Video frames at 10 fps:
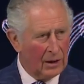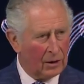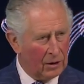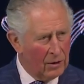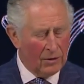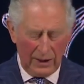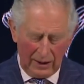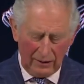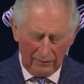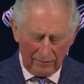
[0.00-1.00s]

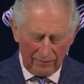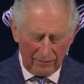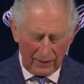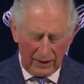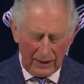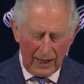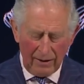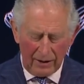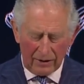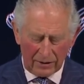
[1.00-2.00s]
including in
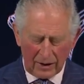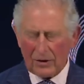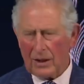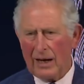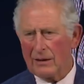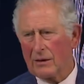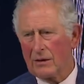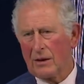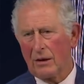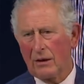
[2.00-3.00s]
areas such as
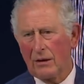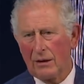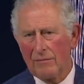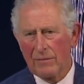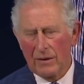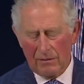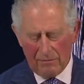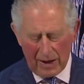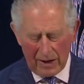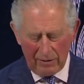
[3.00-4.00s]
the circular
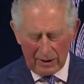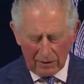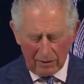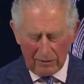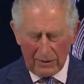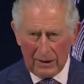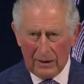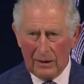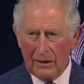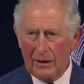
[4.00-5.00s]

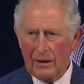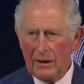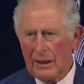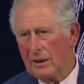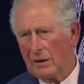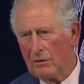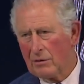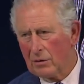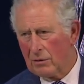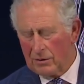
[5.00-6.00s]
bioeconomy,
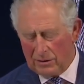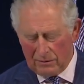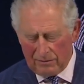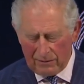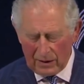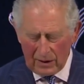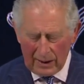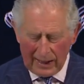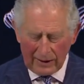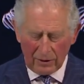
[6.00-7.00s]
ecotourism,
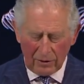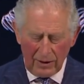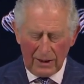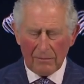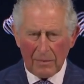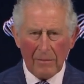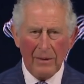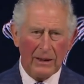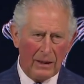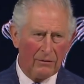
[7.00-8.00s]
and green
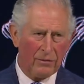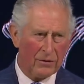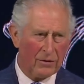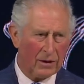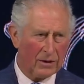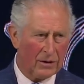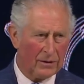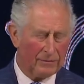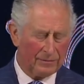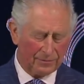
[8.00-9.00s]
public
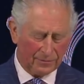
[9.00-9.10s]
infrastructure.